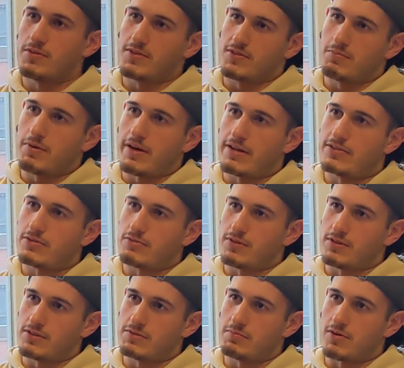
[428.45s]
You know, the bikes are
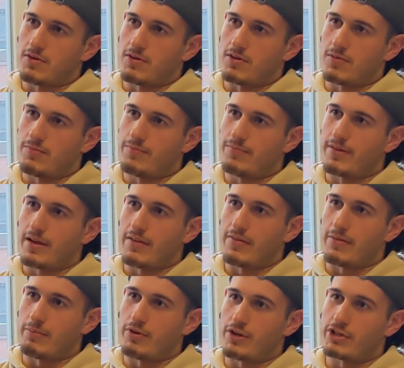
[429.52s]
really small, and
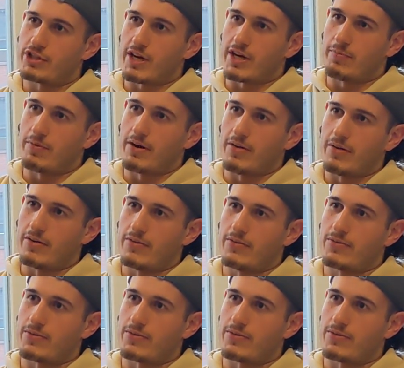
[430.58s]
they're pretty shy about it.